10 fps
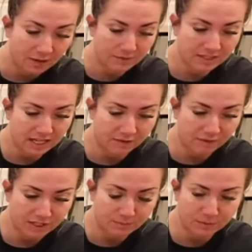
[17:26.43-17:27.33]
was at a
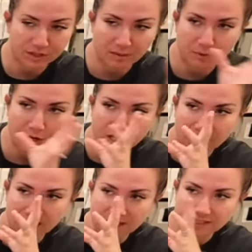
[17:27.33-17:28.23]
friend's birthday
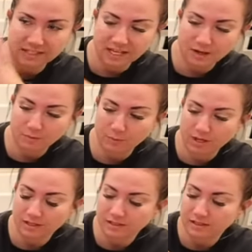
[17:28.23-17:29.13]
party and Zeb
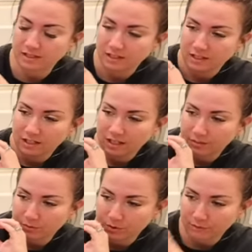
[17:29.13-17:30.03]
was
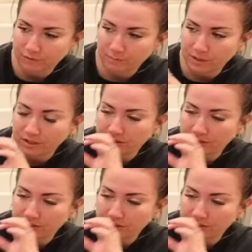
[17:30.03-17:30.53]
doing football.